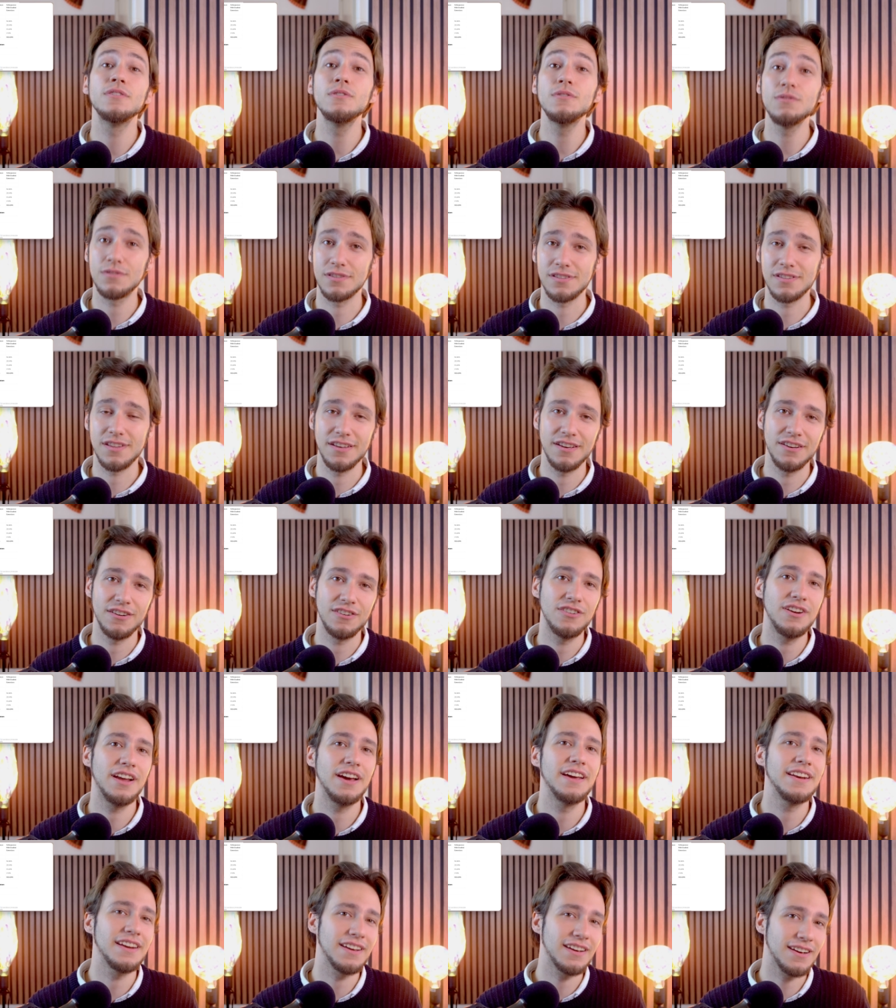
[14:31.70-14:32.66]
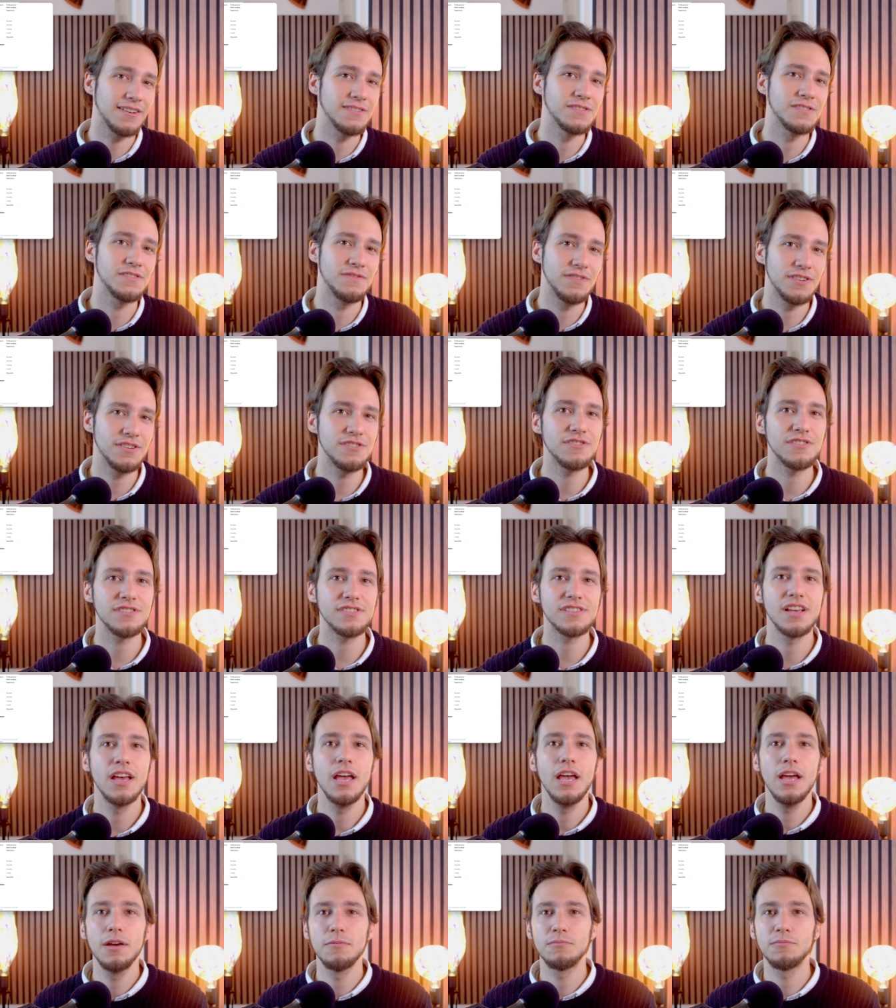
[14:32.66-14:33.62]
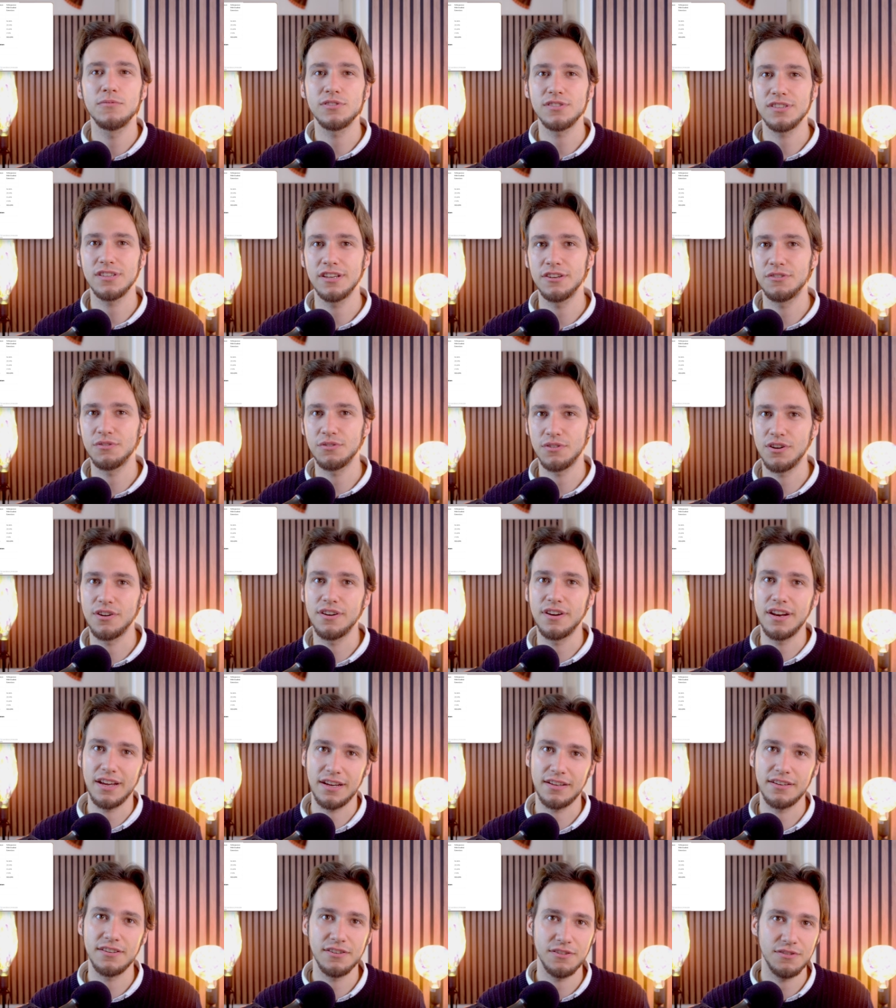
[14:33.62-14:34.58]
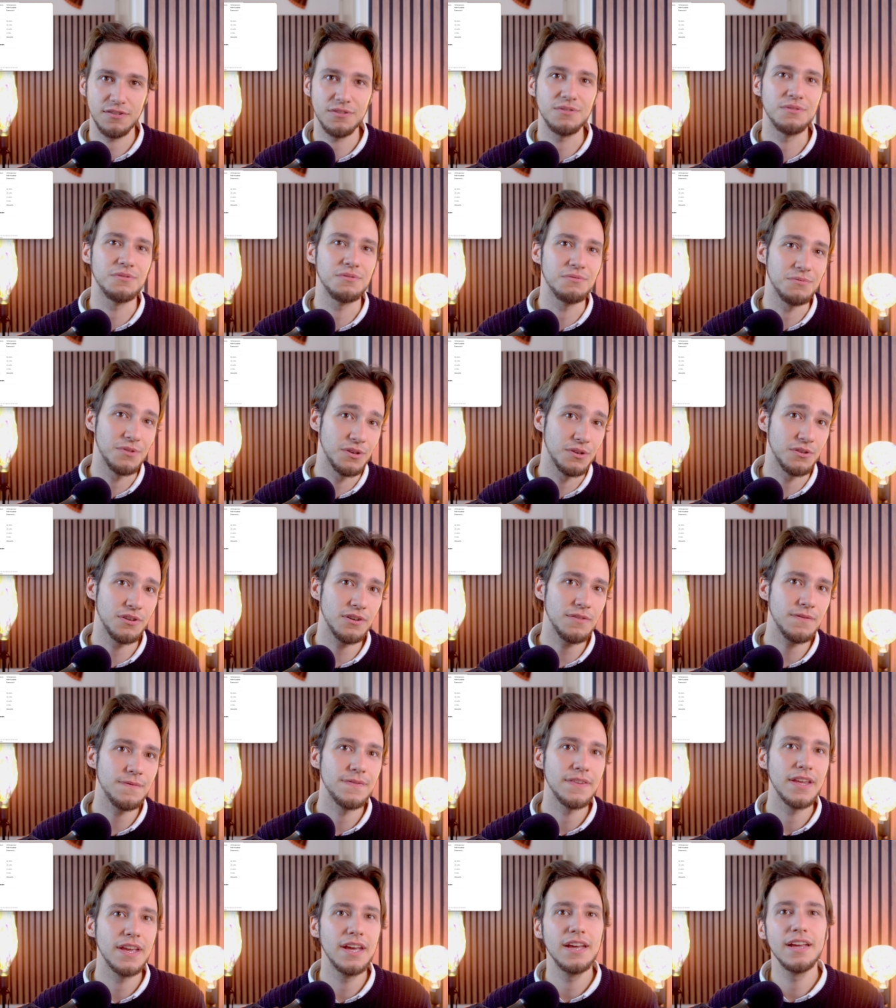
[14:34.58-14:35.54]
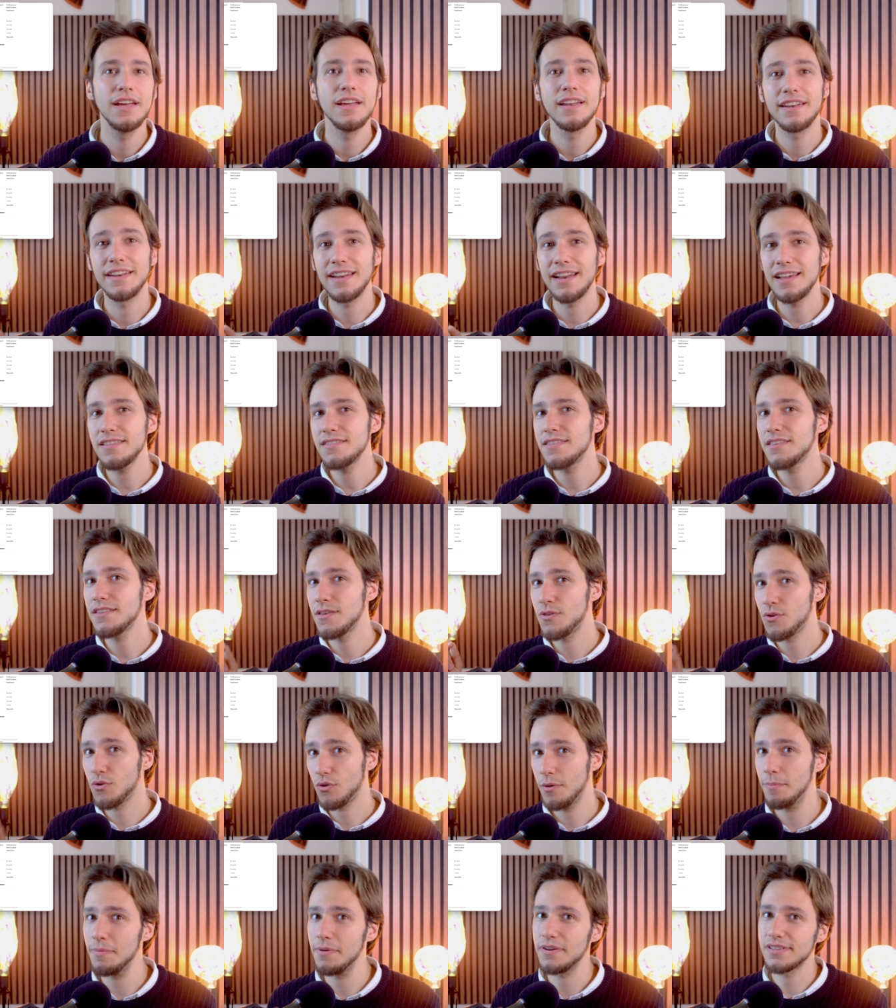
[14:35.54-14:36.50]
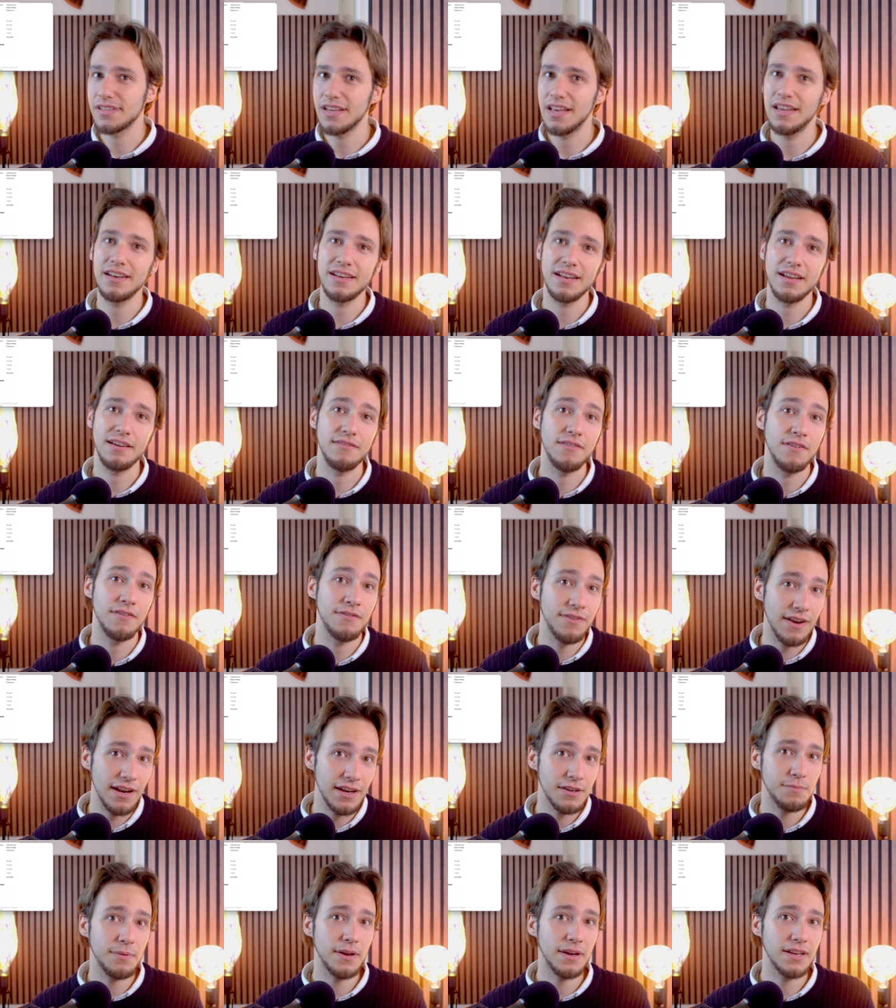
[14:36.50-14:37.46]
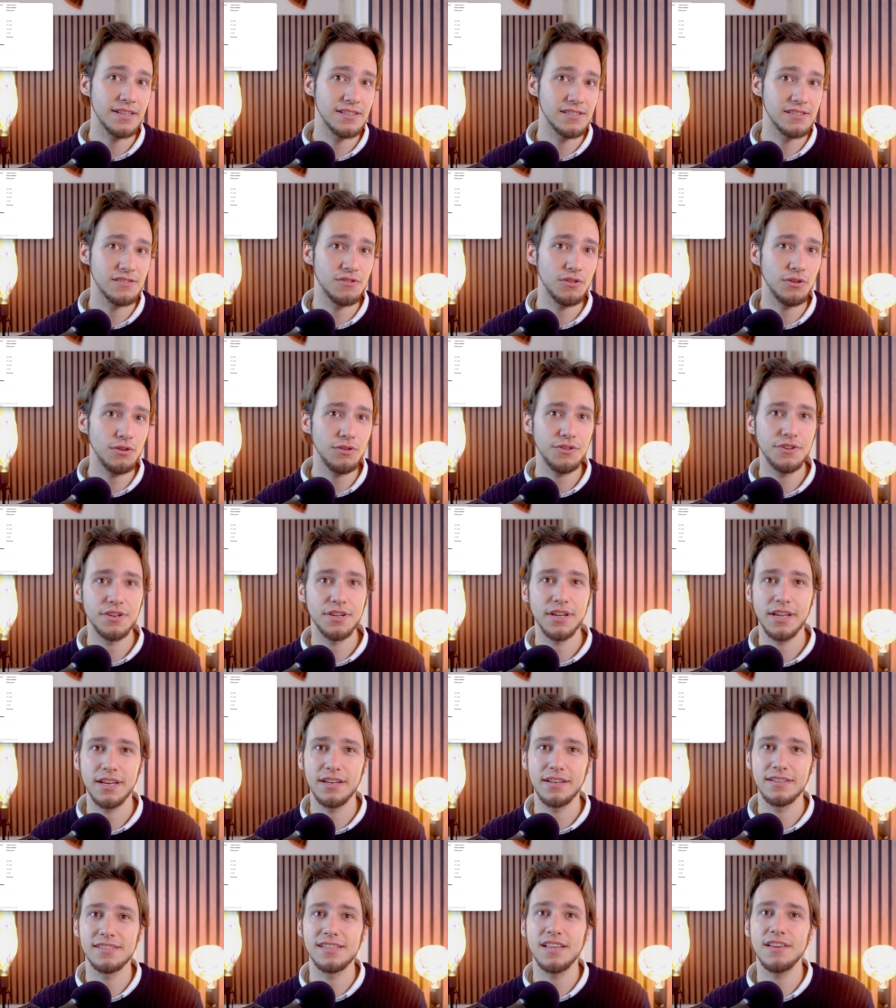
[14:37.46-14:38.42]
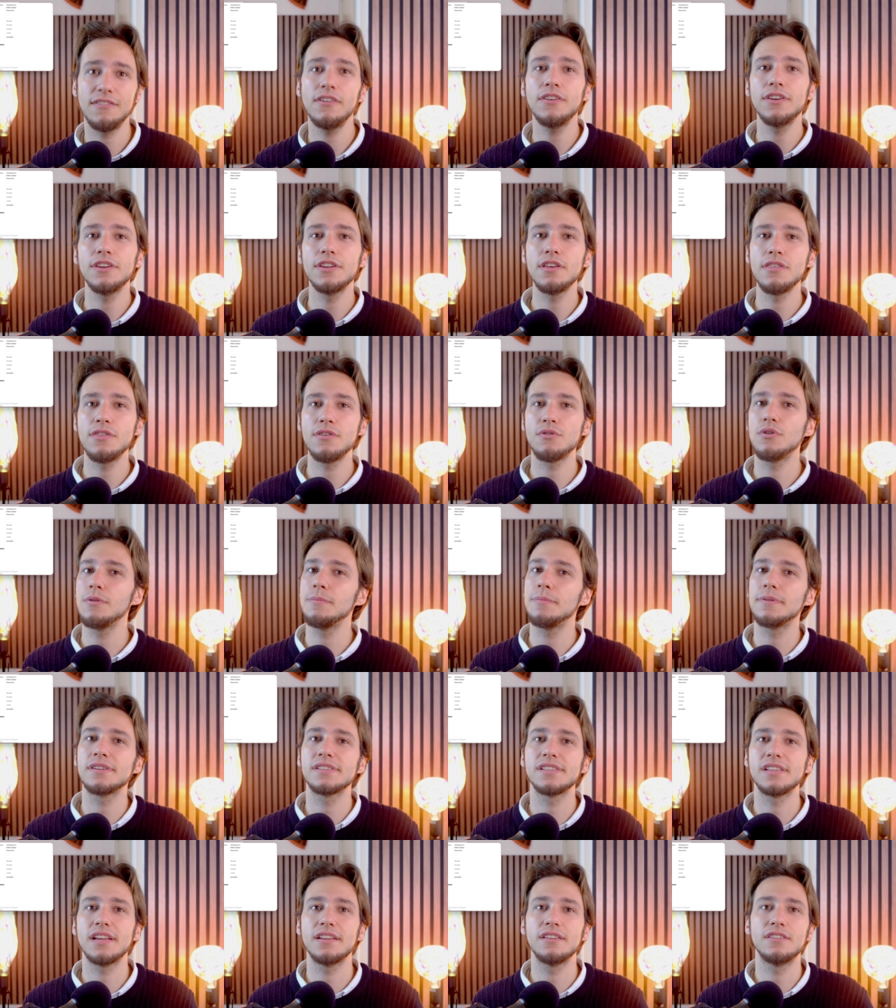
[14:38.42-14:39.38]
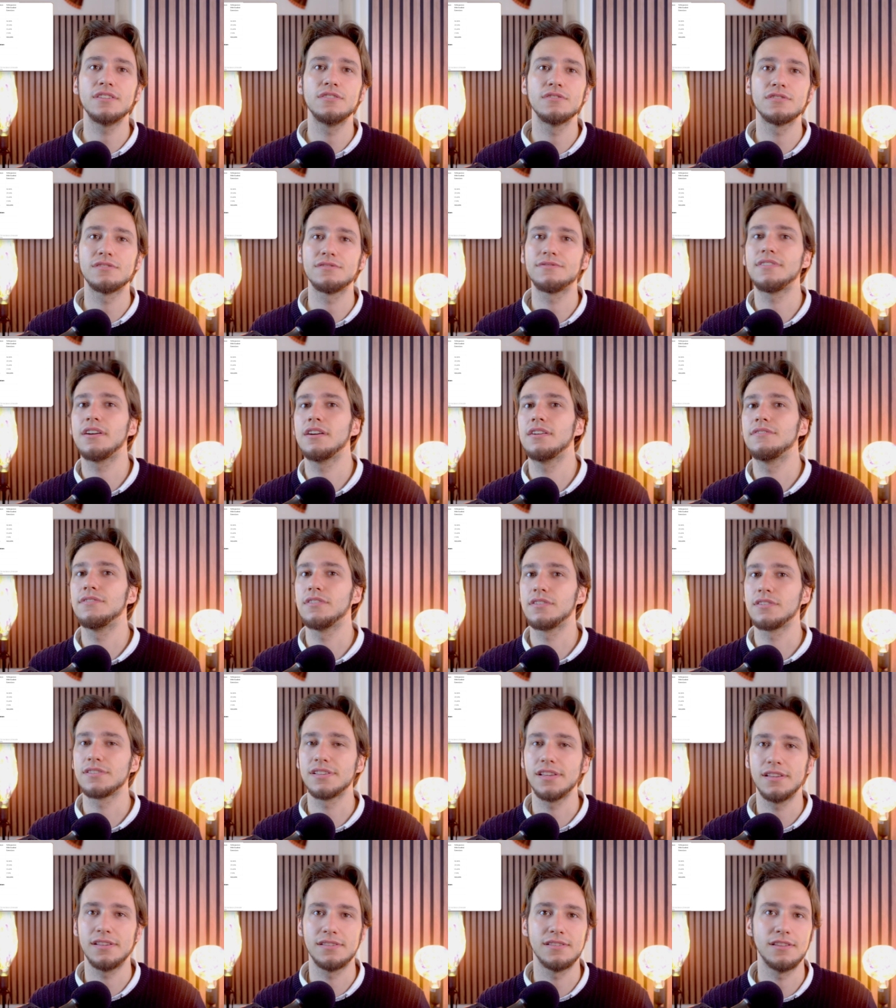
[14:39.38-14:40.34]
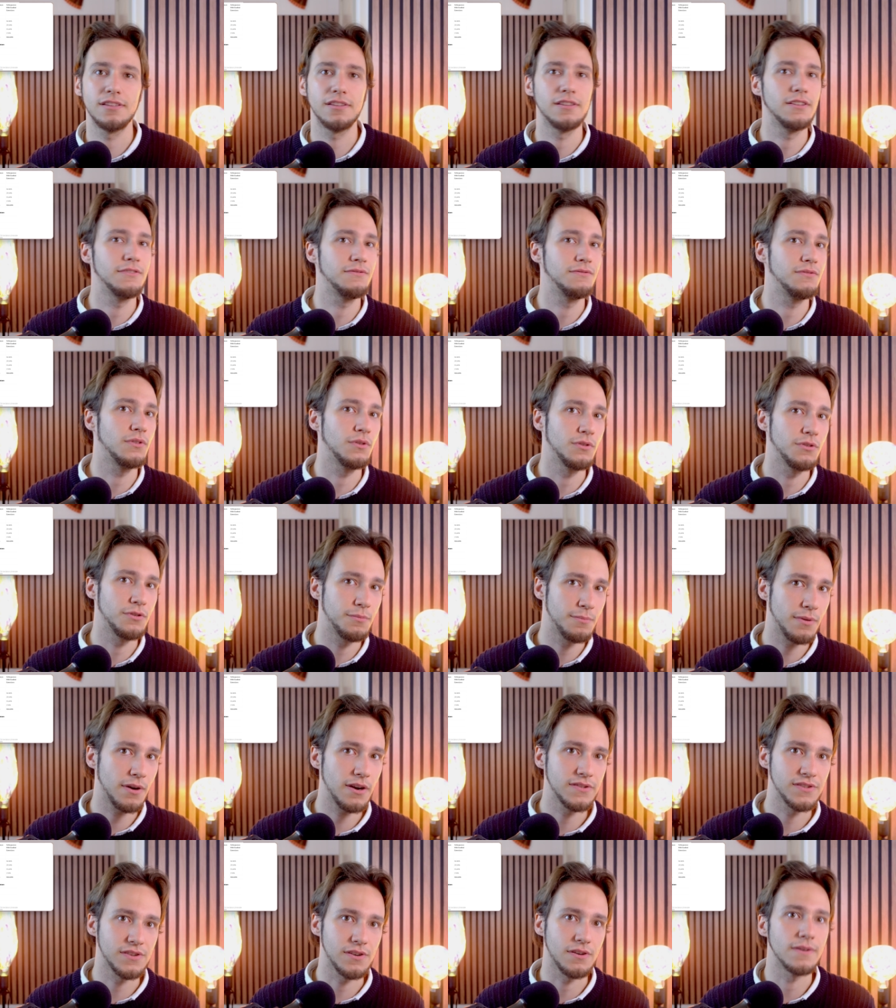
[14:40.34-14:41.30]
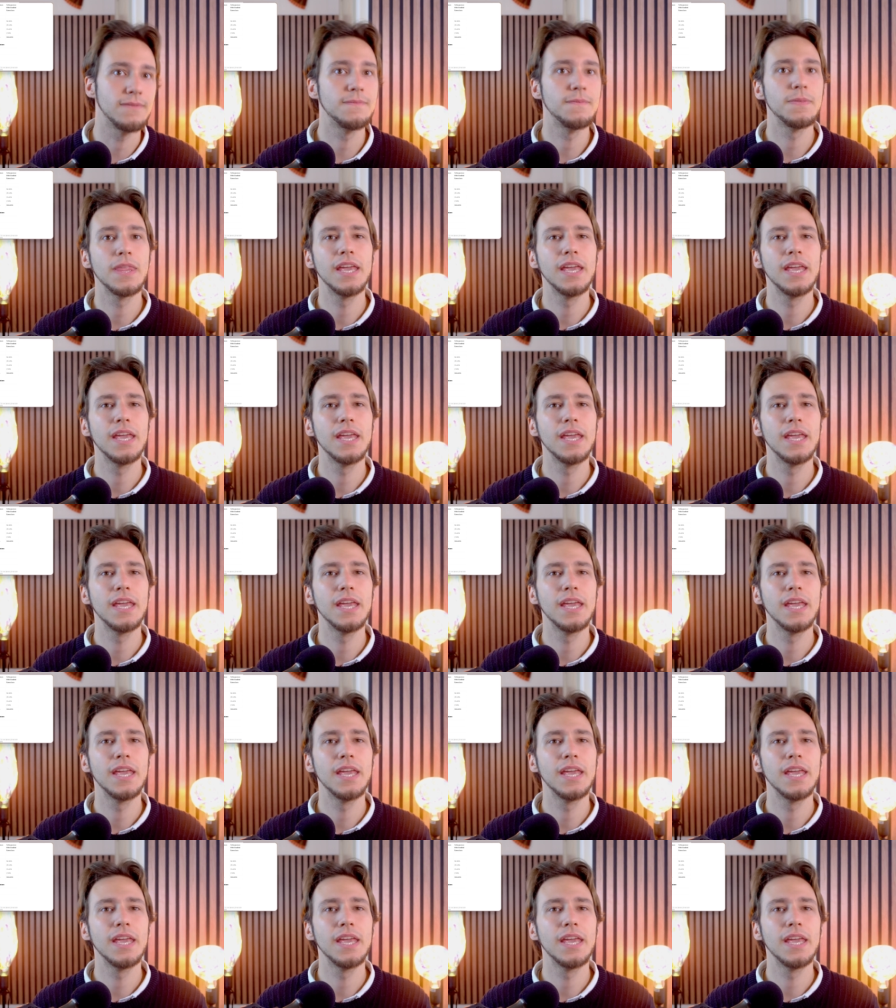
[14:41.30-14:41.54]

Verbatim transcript: used the online accounts features, mostly to connect to Google. 93% have Flatpak installed and 73% use Firefox as the default browser.